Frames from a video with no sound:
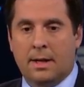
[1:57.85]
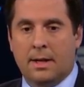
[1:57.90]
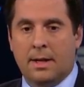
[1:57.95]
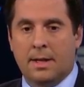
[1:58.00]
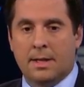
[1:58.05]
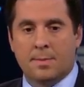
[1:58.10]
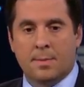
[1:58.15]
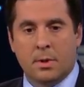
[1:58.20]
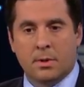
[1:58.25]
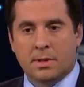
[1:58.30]

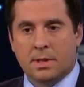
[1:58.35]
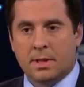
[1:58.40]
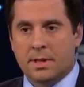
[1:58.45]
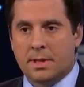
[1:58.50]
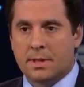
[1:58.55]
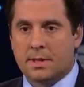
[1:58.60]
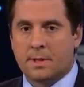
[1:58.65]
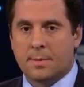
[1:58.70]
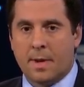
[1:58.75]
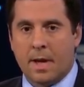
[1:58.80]
It's mostly
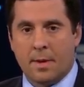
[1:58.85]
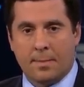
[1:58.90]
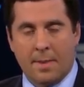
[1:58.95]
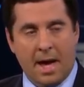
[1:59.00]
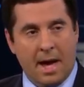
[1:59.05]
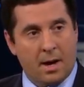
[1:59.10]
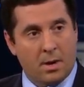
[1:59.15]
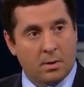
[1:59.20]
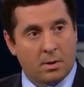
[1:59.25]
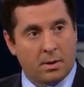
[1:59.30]
just about
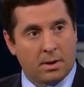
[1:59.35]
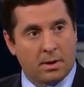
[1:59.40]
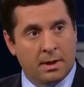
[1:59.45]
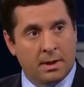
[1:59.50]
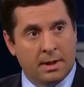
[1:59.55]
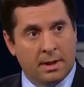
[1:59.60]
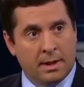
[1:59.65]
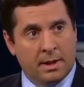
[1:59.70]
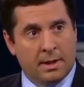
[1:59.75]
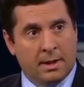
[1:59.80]
power,
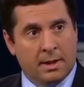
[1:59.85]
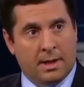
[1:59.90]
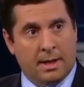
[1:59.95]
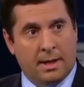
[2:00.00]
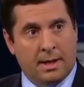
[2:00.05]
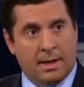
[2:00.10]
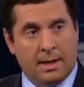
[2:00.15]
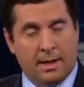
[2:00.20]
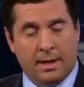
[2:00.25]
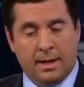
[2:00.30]

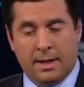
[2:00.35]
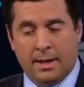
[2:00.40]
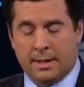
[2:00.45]
and